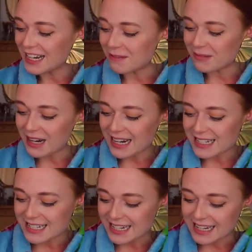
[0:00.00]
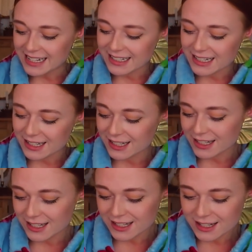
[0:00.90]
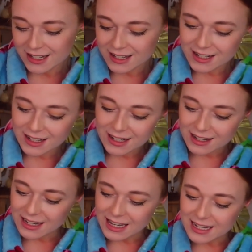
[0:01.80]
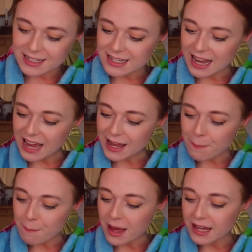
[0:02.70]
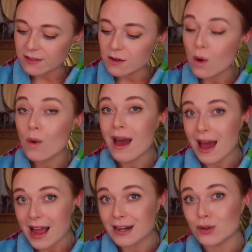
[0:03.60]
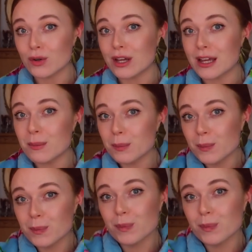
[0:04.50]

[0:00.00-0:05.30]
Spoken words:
Number 18 is a mango hand cream.